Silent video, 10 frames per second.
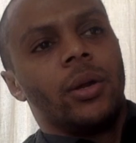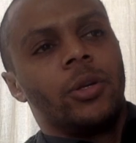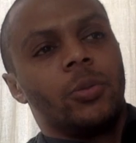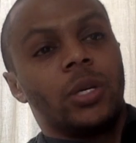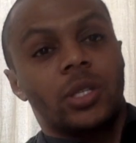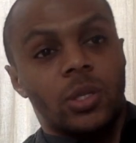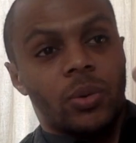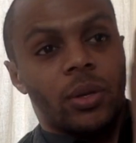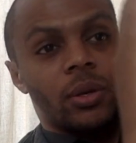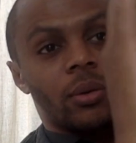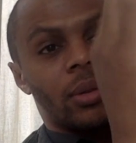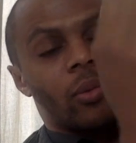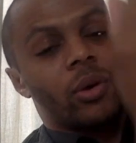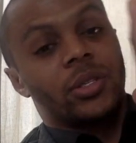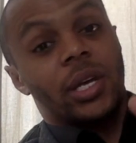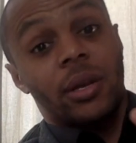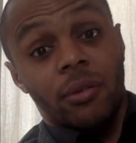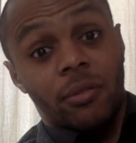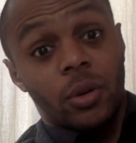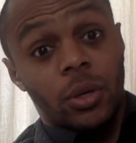do business with you. They want to
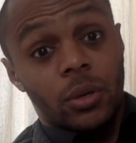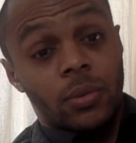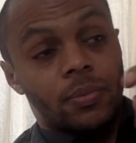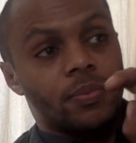interview you.